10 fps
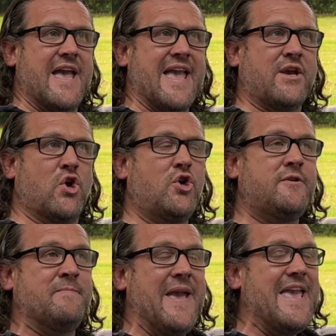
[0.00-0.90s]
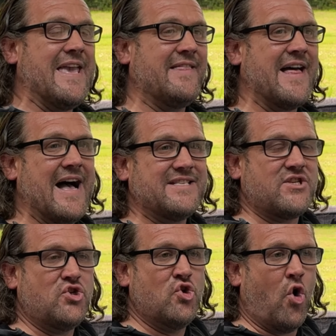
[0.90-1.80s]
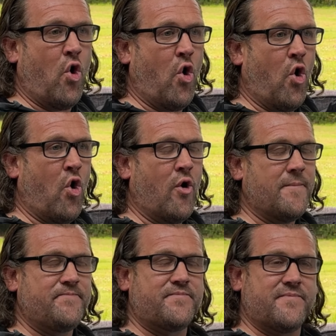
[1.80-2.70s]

It could be that your